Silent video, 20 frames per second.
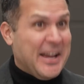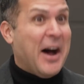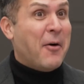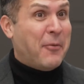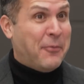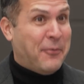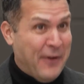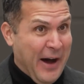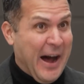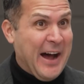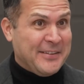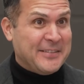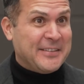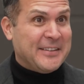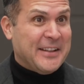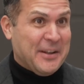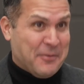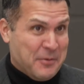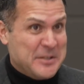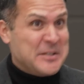how fast
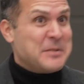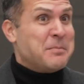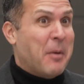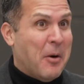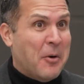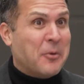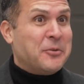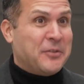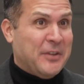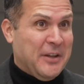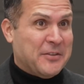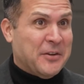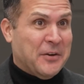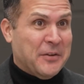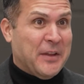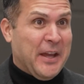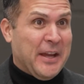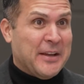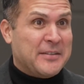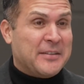the response is on
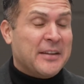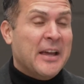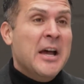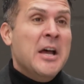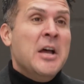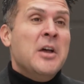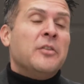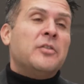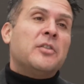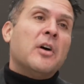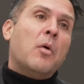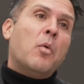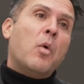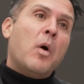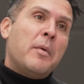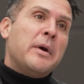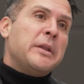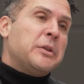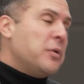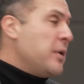this. So what
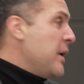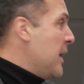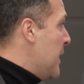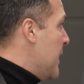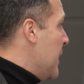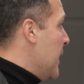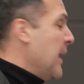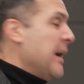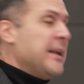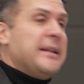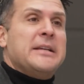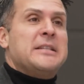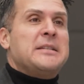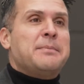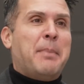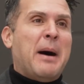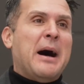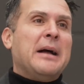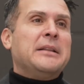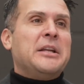we're doing here in this
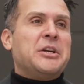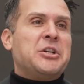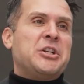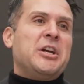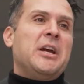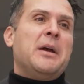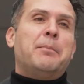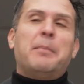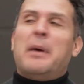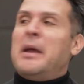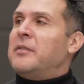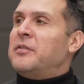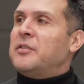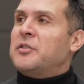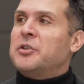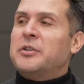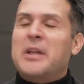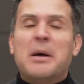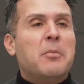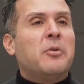partnership is
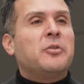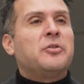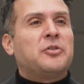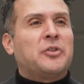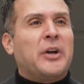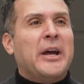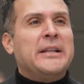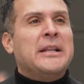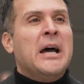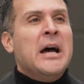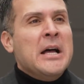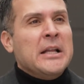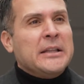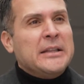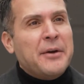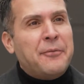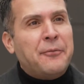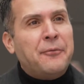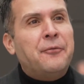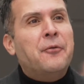to demonstrate
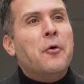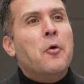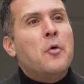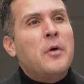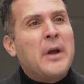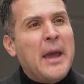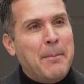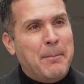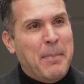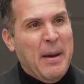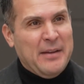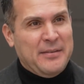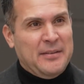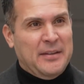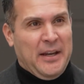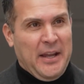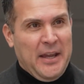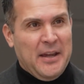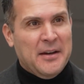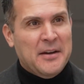the full
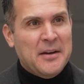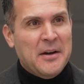capacity